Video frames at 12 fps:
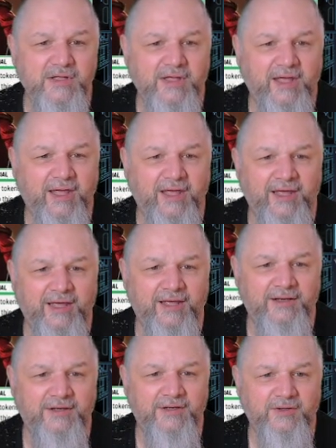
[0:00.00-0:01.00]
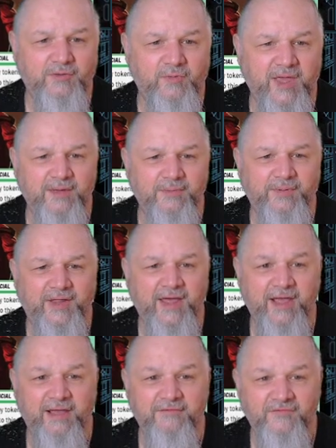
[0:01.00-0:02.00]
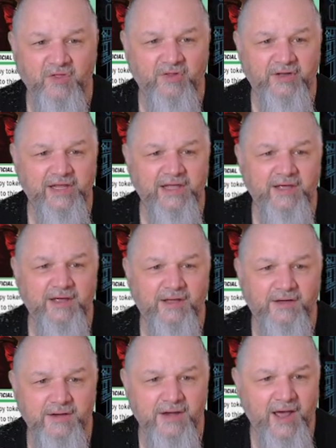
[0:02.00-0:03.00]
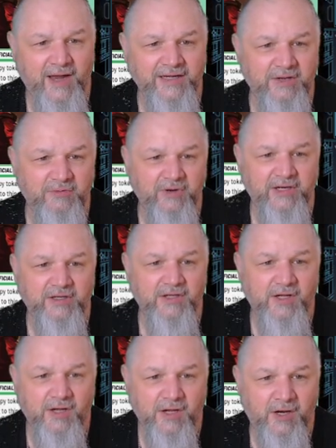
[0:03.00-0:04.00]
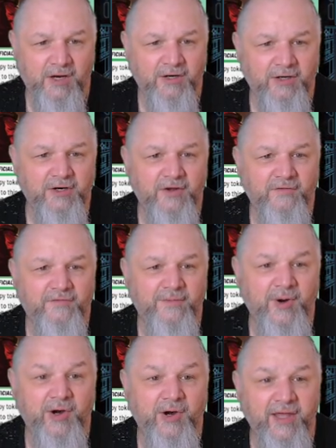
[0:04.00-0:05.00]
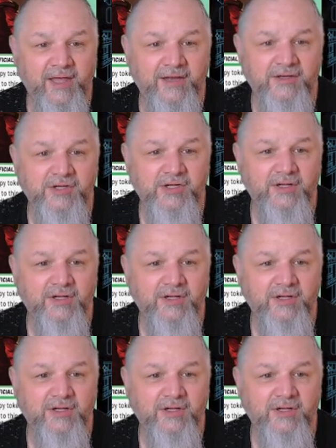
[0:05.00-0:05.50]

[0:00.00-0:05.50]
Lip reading: and we can play a villainy non-unit card from our hand,